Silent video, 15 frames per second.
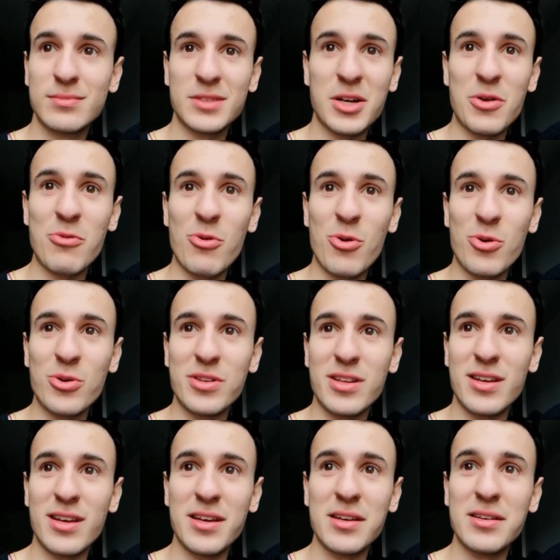kind of all
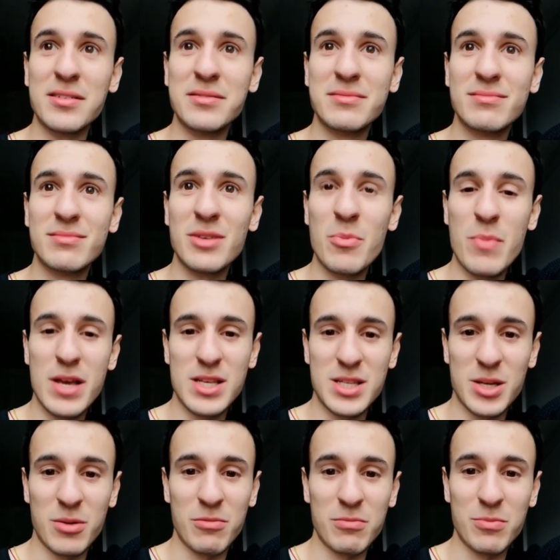the
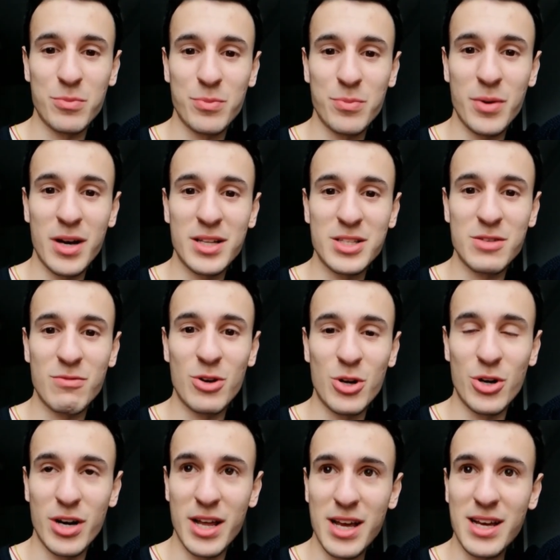amazing parts of
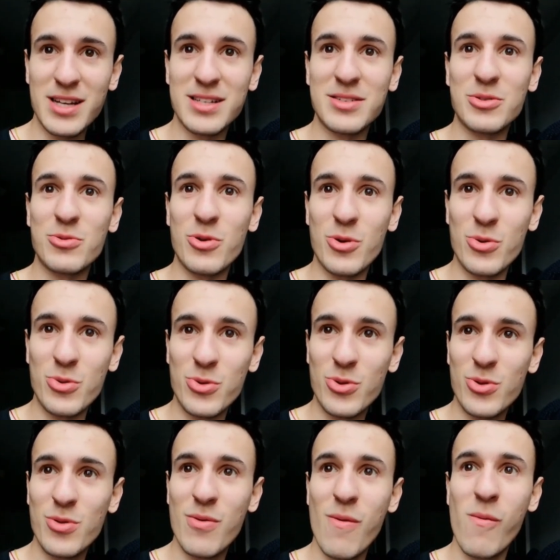learning and
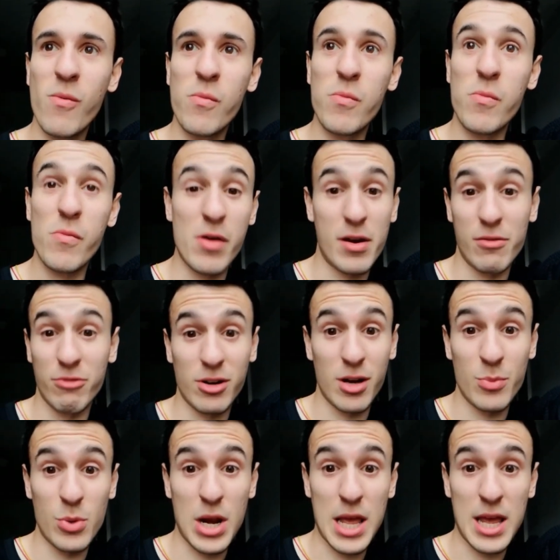growth that have
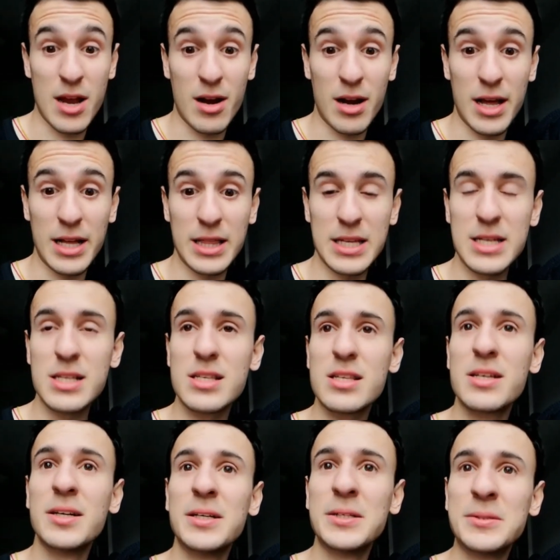come in a year like this,
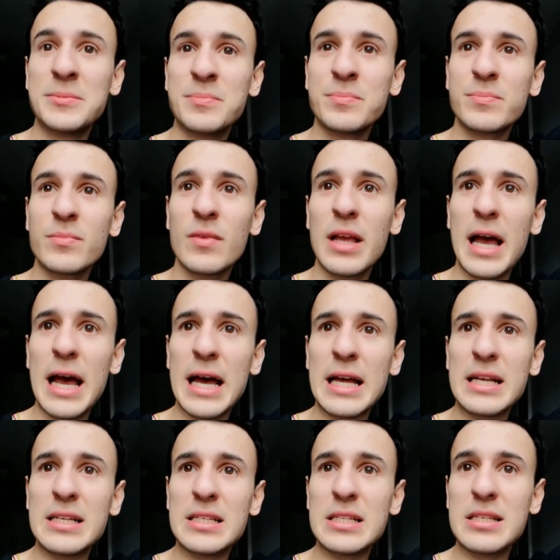
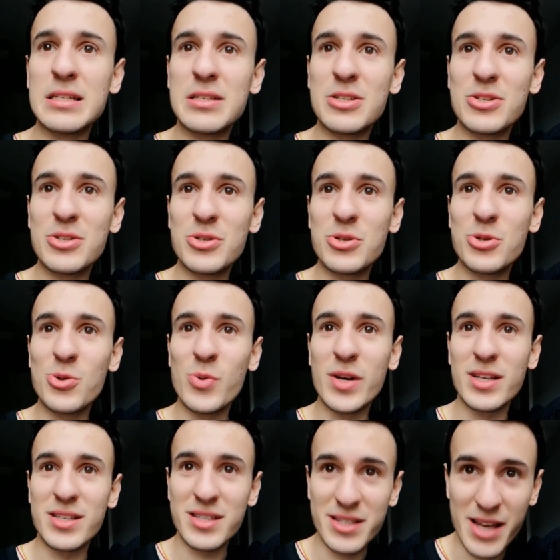and to
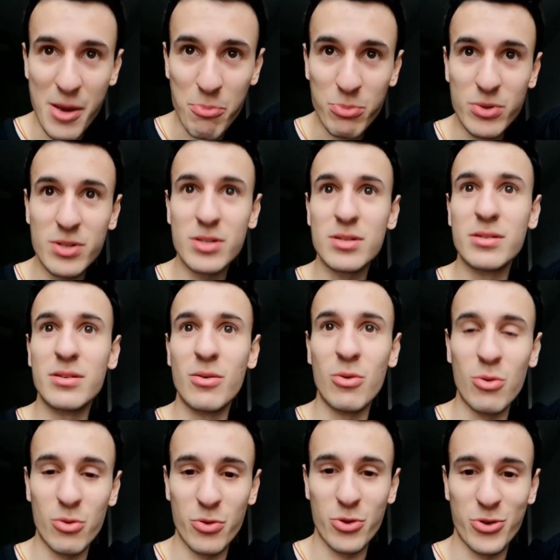accept
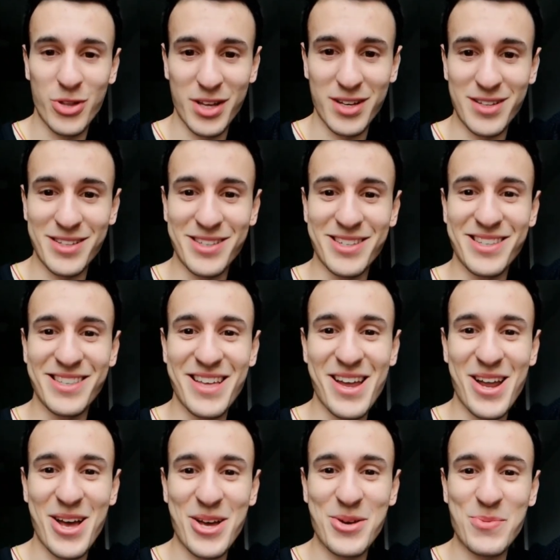all the things
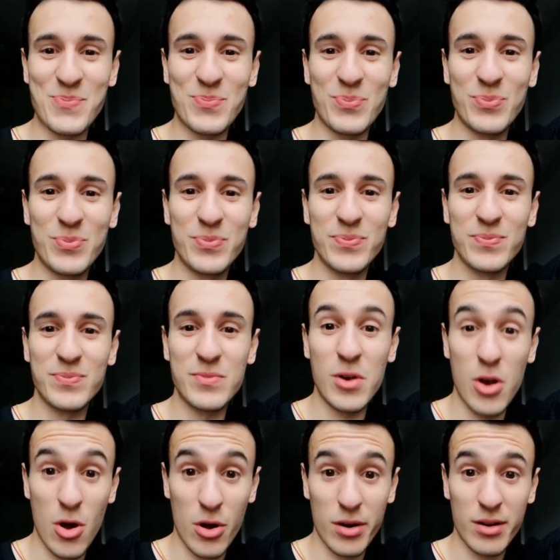that I am not